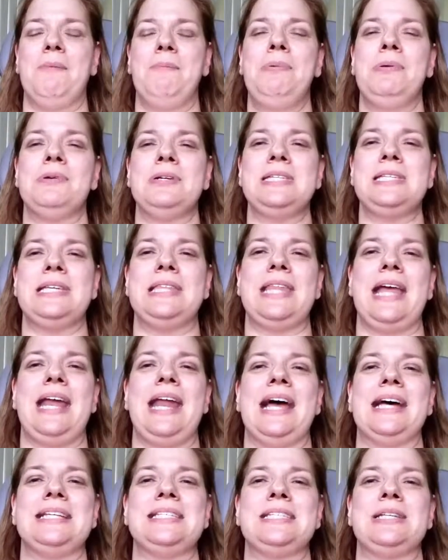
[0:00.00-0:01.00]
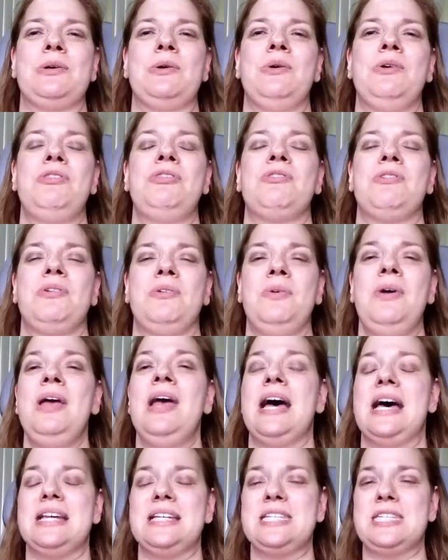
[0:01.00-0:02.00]
person that has to go through
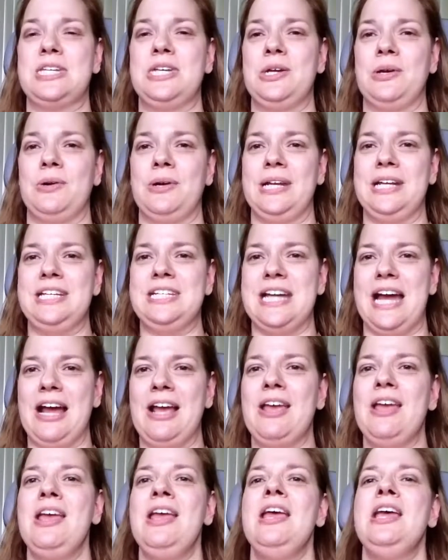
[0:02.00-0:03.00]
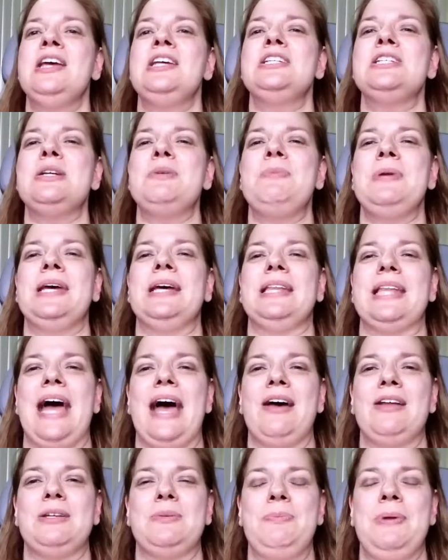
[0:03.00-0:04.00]
a security check should be
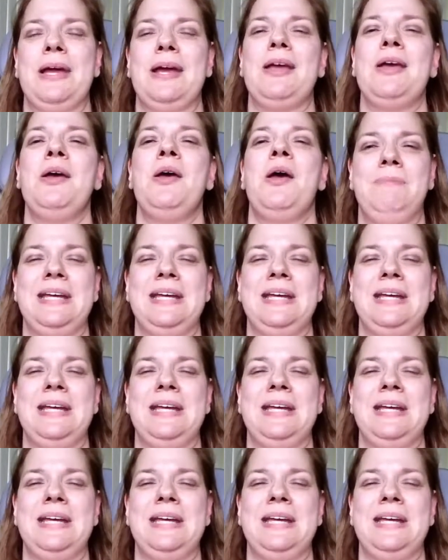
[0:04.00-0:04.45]
allowed to pick,